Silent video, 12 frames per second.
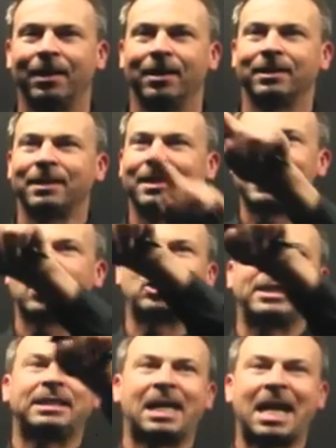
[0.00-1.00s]
So there's
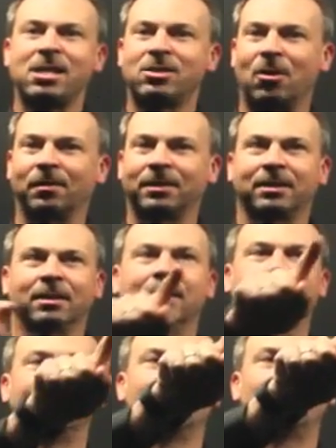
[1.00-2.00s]
actually 10 dots,
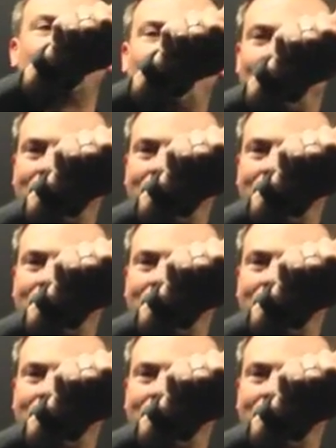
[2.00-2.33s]
2